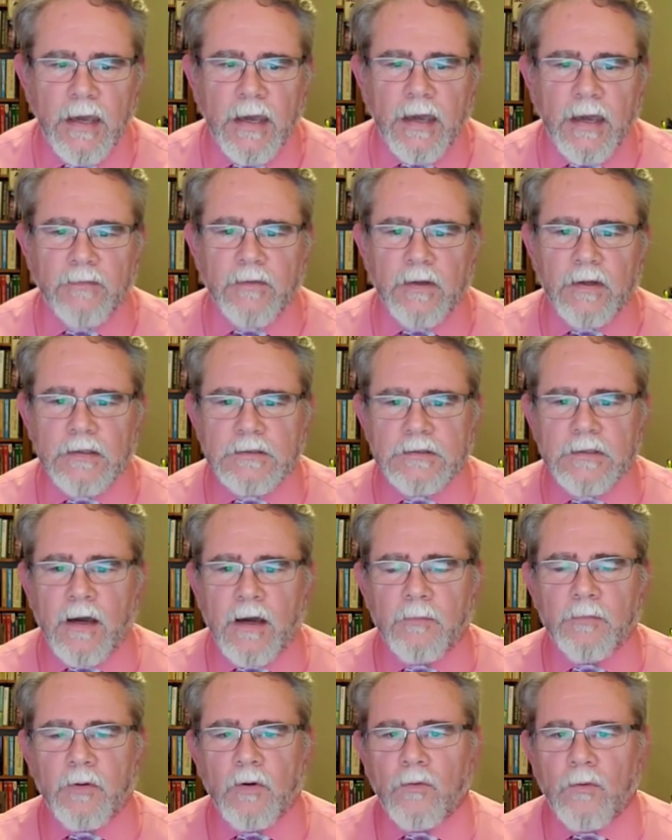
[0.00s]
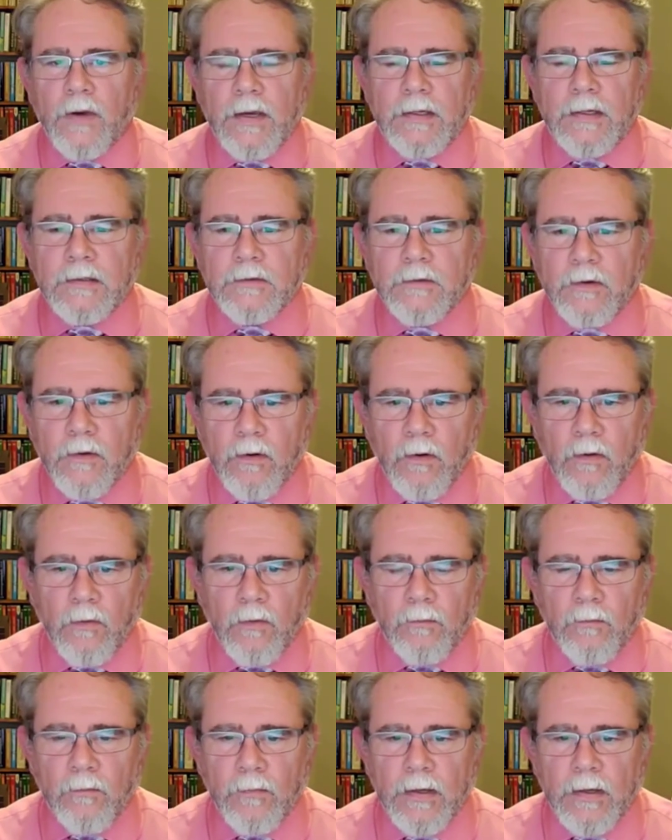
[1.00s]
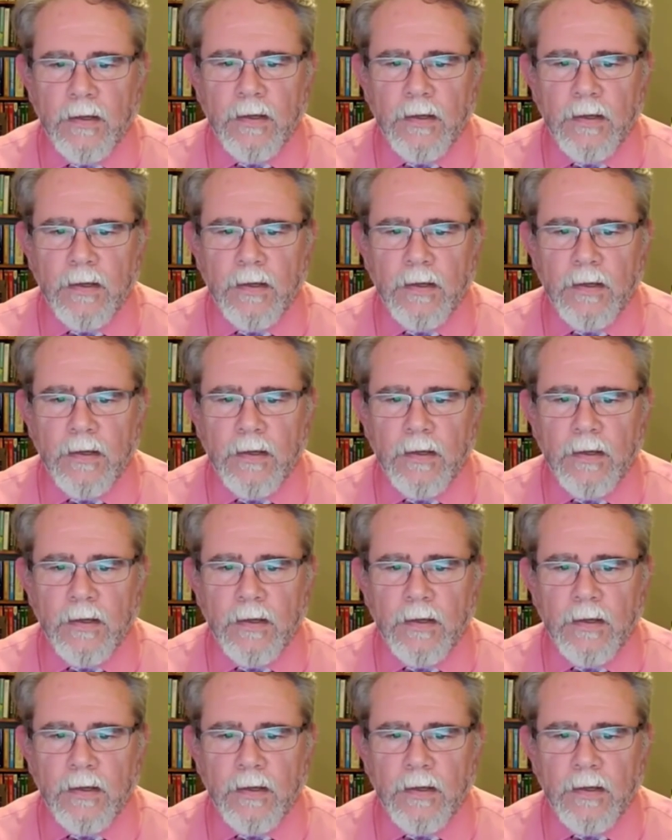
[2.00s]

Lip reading: and the Gestapo raided their home.